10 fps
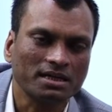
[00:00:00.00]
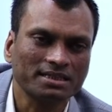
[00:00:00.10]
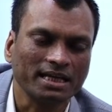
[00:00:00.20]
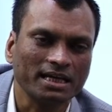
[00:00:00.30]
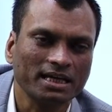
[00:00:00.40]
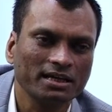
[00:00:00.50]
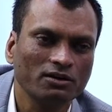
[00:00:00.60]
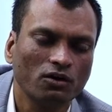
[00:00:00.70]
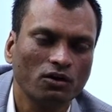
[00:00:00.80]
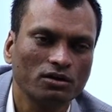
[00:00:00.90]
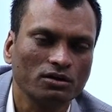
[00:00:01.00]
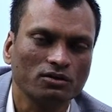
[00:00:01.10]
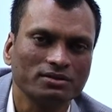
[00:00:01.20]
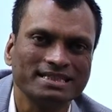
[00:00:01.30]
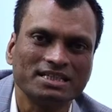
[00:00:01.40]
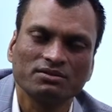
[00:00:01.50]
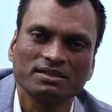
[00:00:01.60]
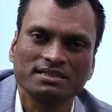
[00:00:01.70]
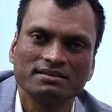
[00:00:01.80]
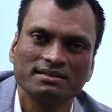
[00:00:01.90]
thinking on
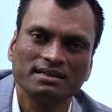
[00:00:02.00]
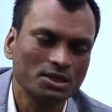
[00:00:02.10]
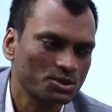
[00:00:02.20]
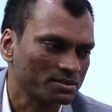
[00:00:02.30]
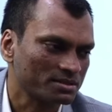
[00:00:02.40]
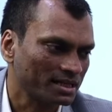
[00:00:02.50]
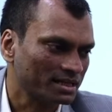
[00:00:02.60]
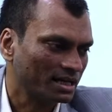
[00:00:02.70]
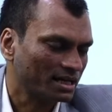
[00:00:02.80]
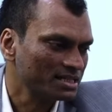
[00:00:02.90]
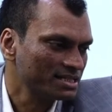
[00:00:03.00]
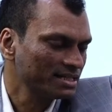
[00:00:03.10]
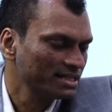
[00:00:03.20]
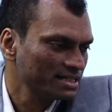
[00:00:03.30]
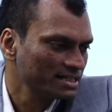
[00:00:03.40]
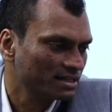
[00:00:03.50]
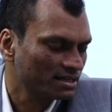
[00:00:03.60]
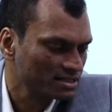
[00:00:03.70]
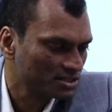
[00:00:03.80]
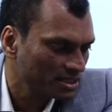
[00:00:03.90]
international relations, and
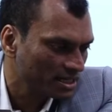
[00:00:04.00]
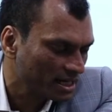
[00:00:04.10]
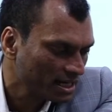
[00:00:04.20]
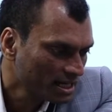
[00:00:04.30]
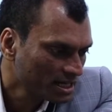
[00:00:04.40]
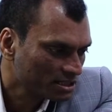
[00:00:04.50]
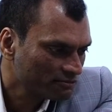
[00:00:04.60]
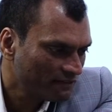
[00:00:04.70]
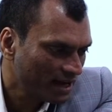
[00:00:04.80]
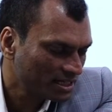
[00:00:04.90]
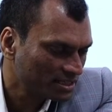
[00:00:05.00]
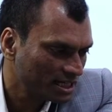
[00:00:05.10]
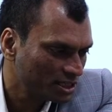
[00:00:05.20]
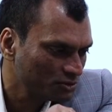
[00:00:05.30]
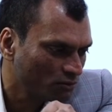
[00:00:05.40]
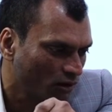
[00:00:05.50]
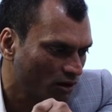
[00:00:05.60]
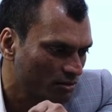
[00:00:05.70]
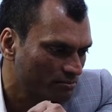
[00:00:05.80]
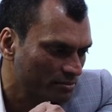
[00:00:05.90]
considering the fact that you
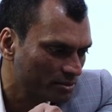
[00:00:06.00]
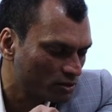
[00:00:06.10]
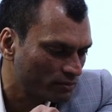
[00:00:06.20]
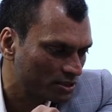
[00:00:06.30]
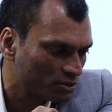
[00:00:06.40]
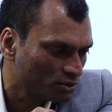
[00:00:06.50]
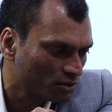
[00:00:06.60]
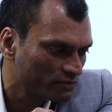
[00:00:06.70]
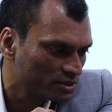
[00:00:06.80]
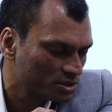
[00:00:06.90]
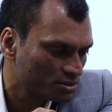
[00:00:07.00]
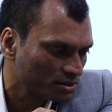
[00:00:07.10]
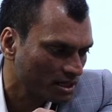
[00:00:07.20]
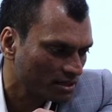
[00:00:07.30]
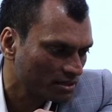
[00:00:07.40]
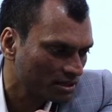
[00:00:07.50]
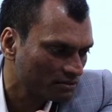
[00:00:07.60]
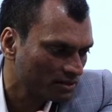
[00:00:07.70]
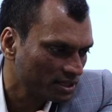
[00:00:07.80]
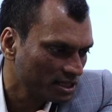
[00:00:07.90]
all may be quite novice
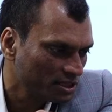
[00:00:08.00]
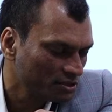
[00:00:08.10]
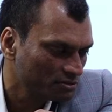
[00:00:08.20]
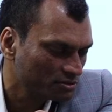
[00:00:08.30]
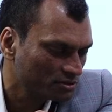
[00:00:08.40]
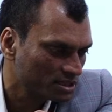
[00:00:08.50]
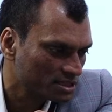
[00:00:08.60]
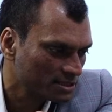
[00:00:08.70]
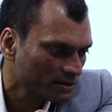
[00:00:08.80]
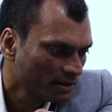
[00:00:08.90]
and very new to this,